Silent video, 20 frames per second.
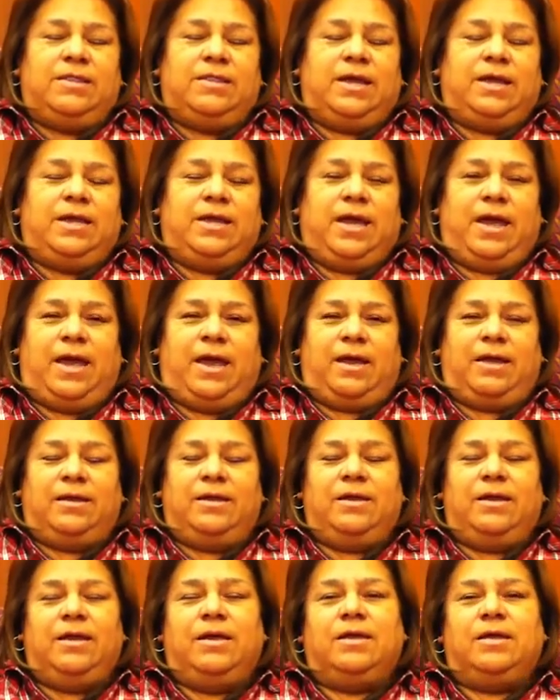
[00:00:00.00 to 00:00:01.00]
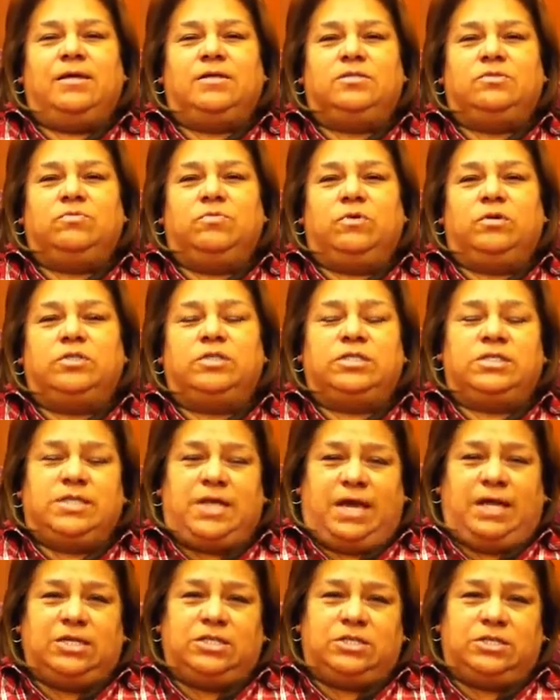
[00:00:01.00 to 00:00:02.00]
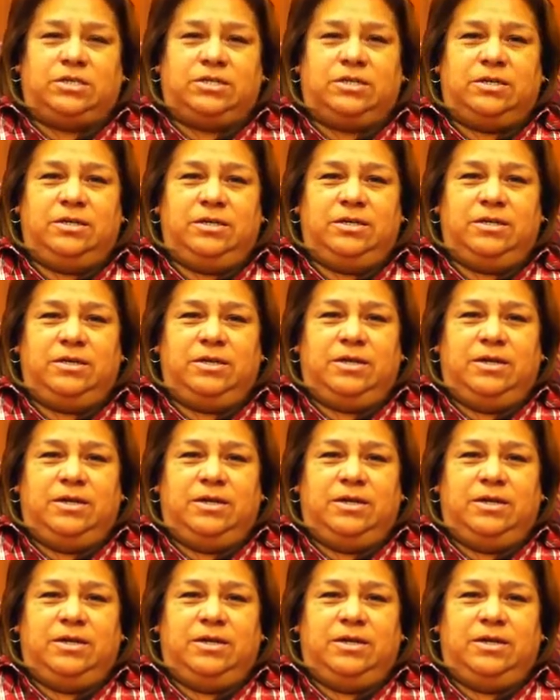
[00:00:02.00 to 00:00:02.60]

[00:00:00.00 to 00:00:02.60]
that he had, his worst section.